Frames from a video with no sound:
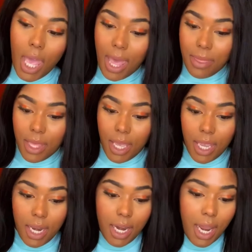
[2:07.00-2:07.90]
And
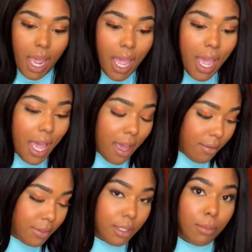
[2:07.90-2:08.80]
then I
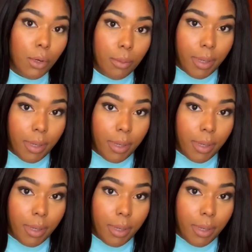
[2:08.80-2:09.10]
have some more